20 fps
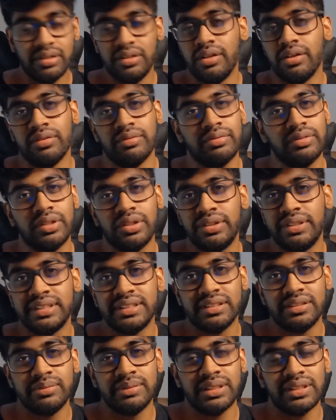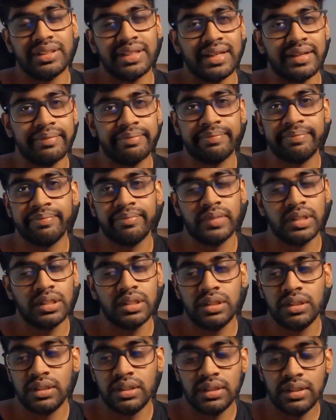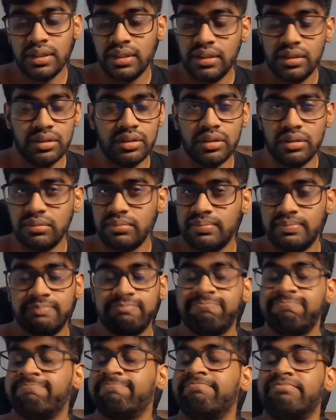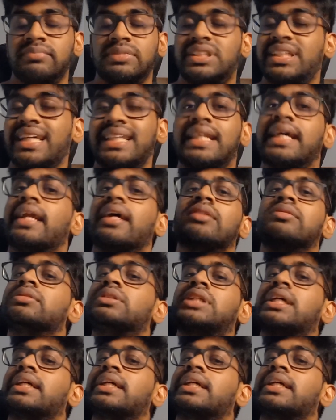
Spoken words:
No, don't listen to me on that. No. Cut that out.